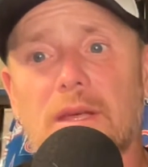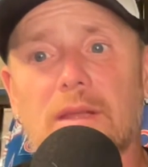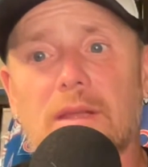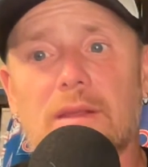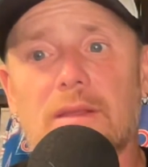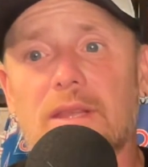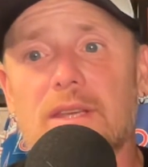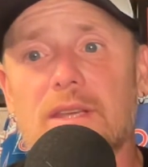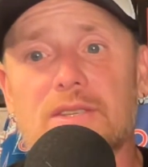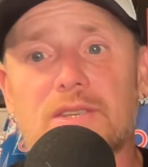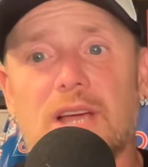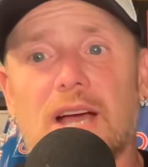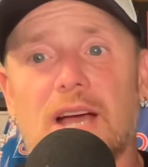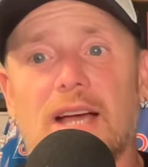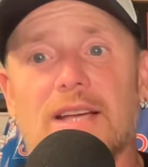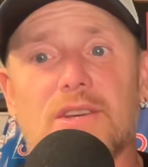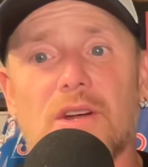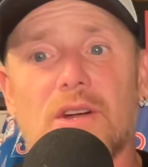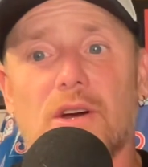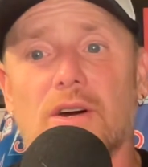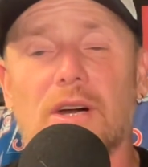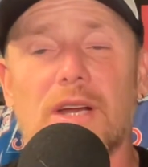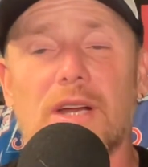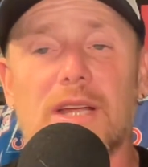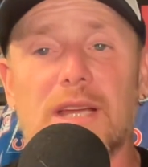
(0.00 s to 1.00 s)
these guys
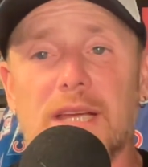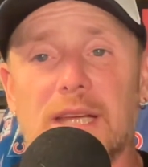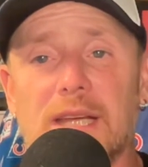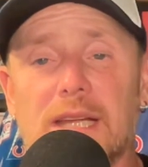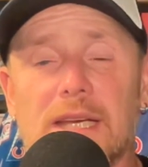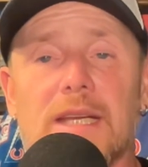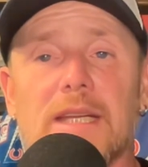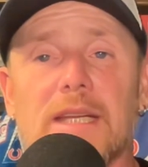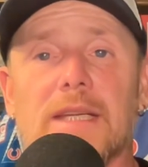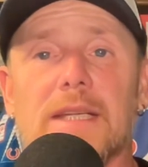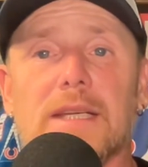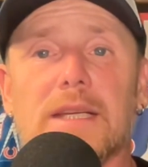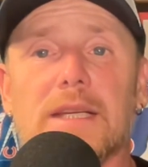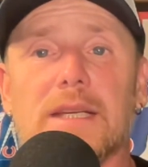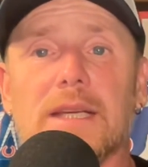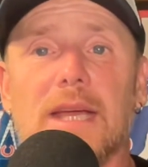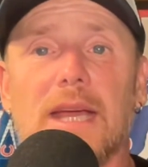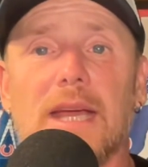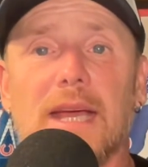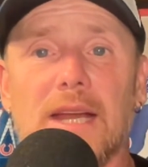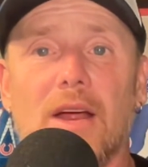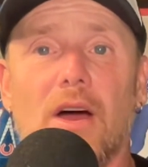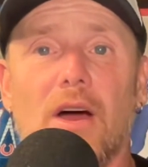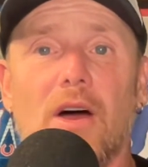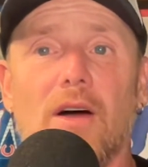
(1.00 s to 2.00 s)
are in
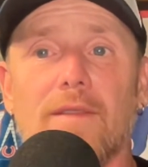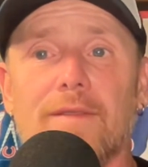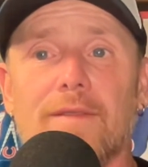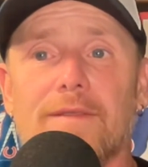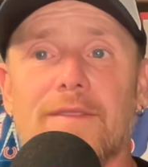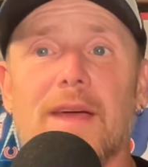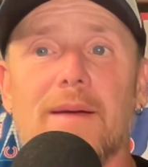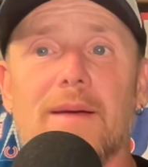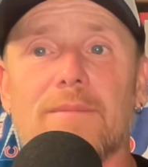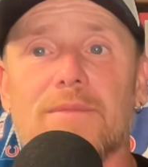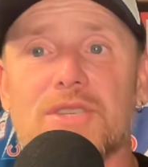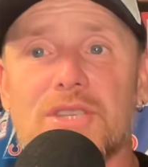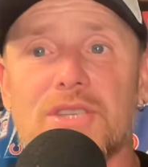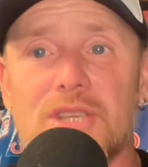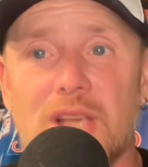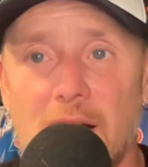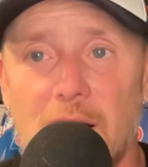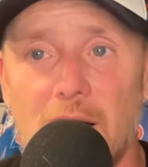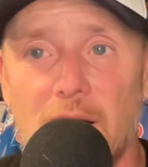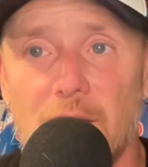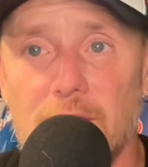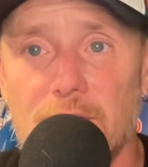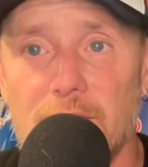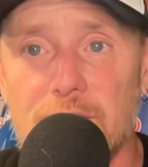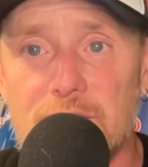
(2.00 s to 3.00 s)
and of
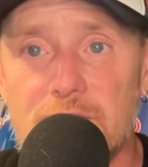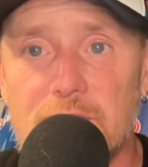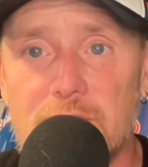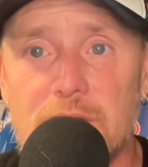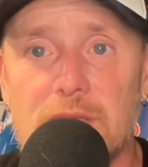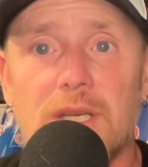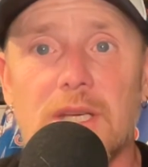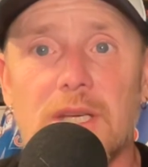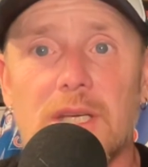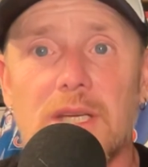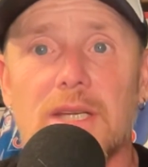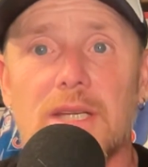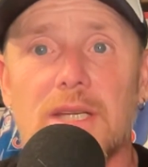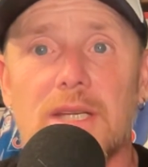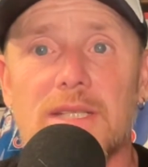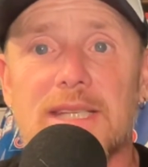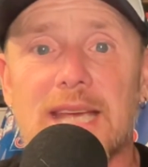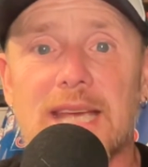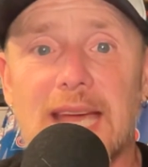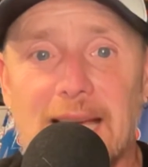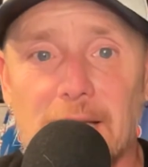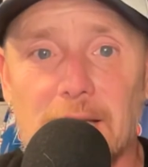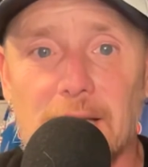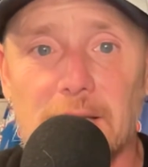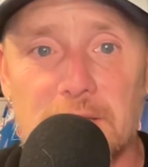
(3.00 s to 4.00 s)
themselves
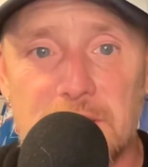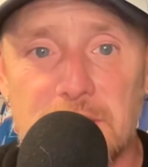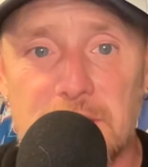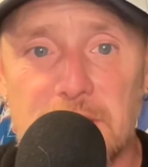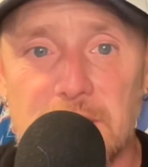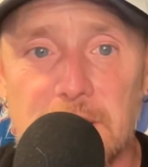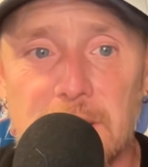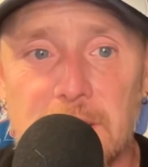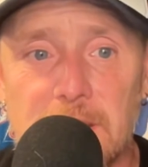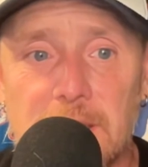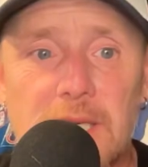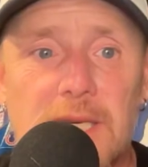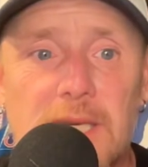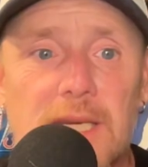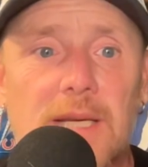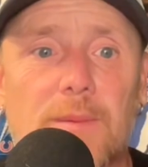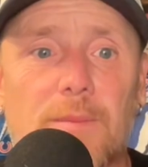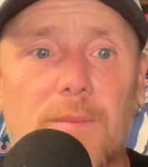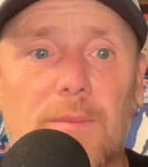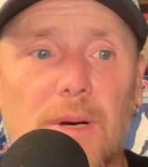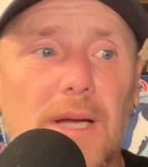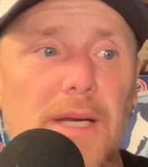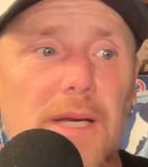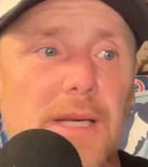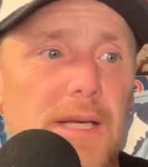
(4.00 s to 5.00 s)
talented,
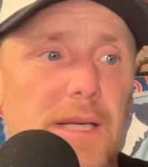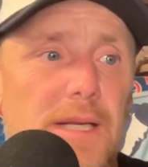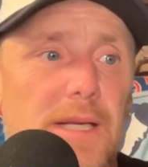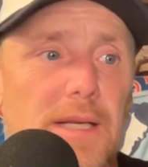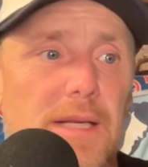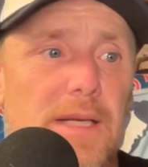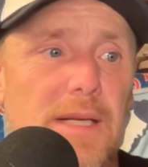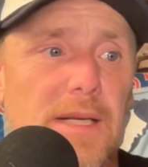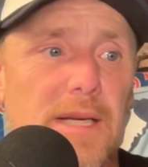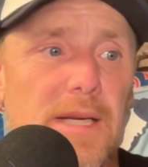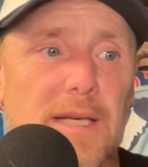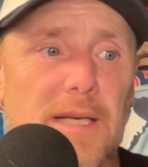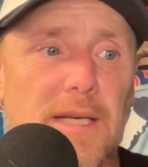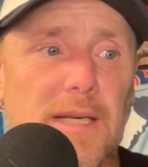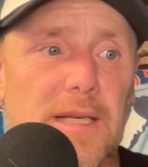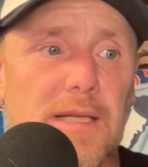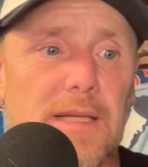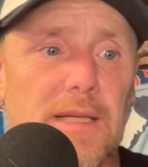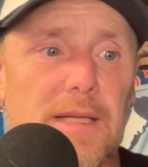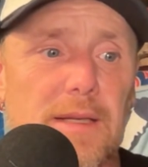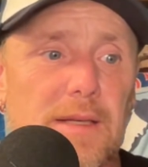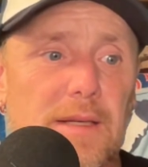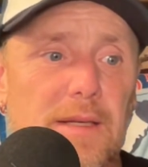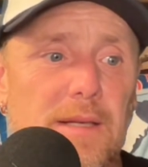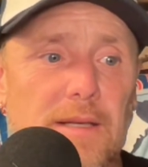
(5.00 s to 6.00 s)
but in
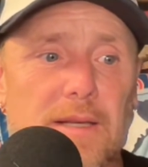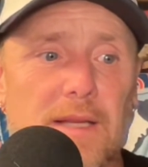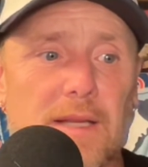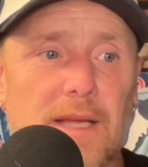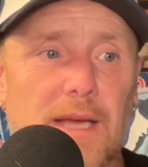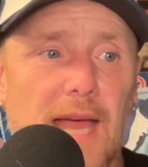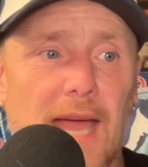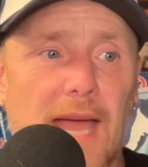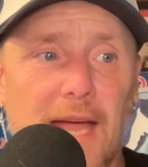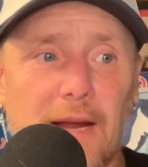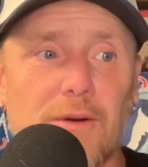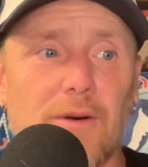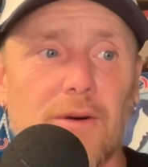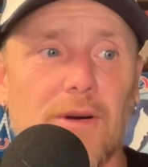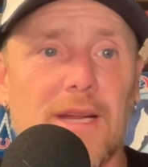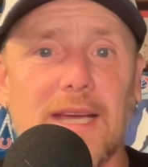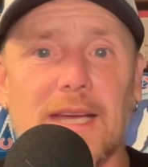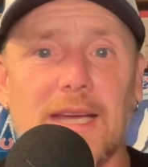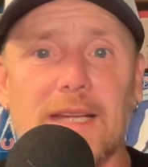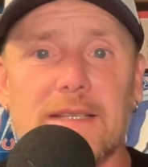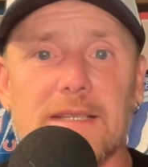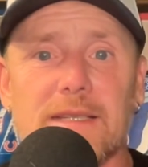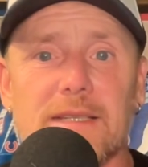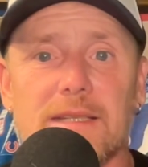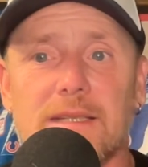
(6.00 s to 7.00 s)
the
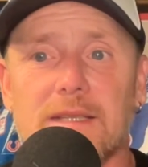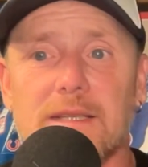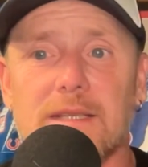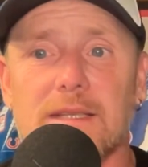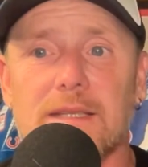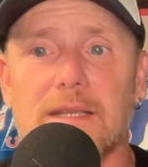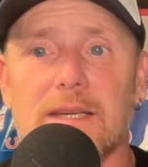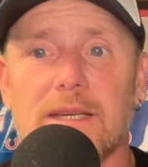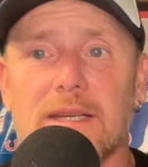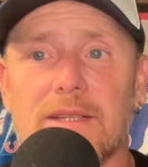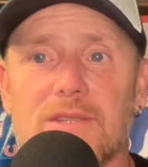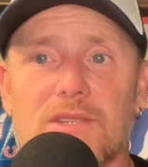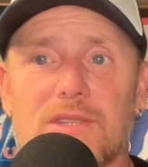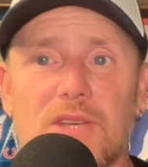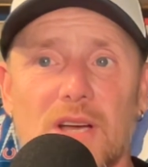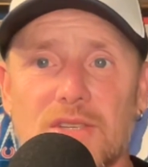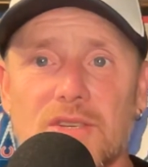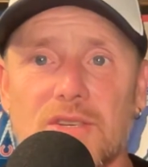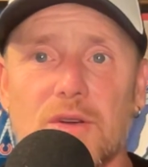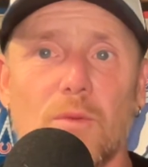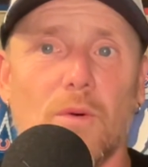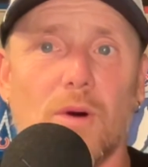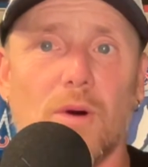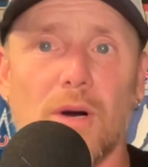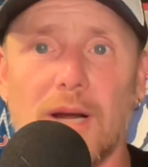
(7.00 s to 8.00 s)
aggregate, it
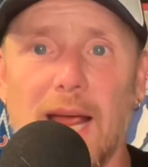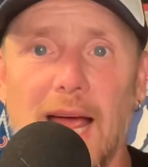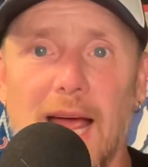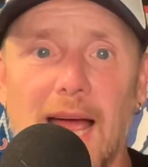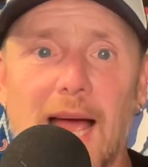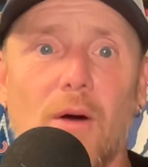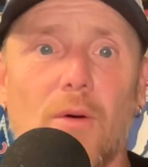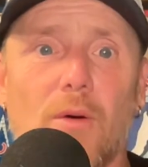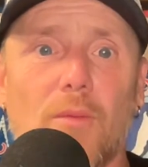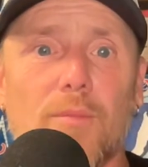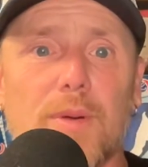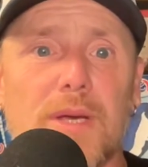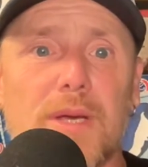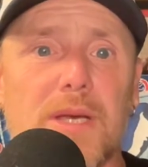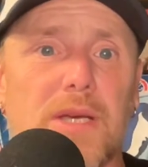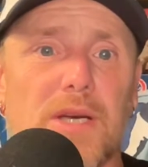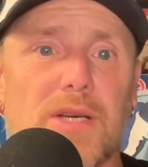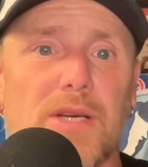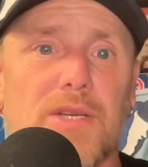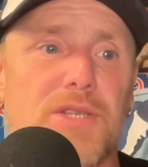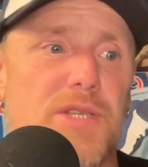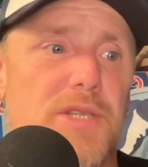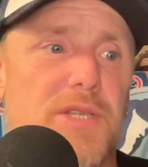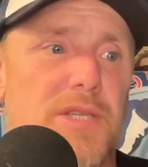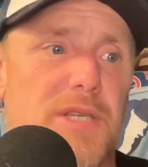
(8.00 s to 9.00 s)
doesn't work out
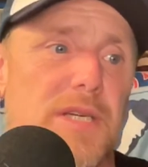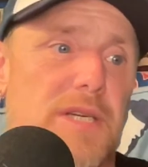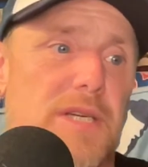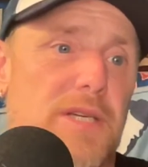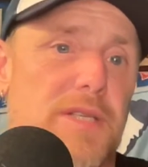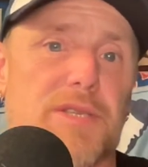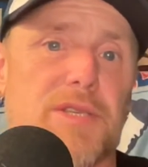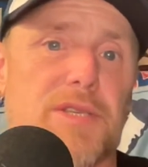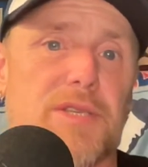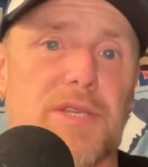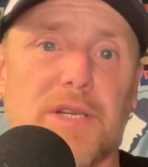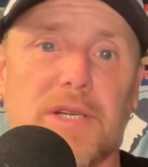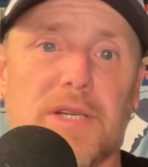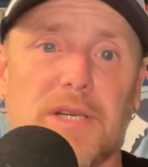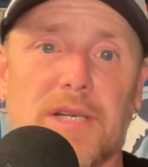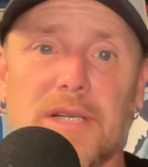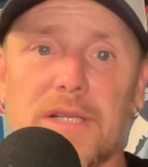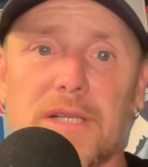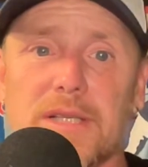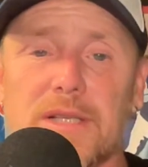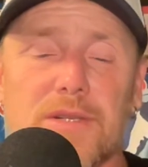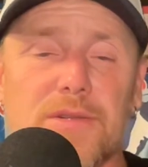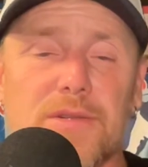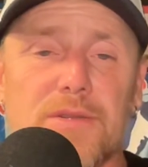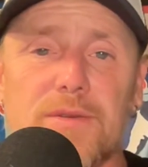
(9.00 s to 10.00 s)
because
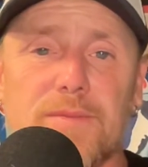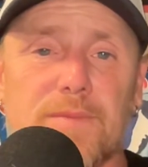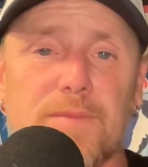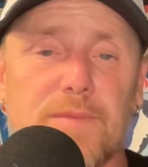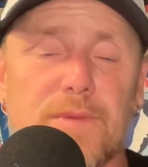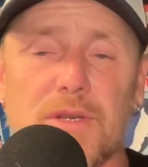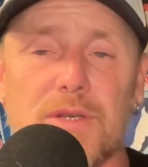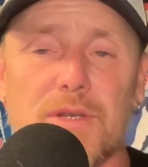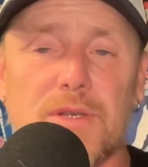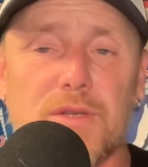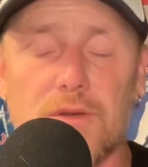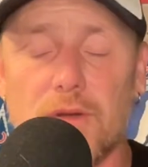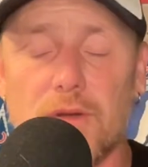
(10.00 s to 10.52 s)
there's just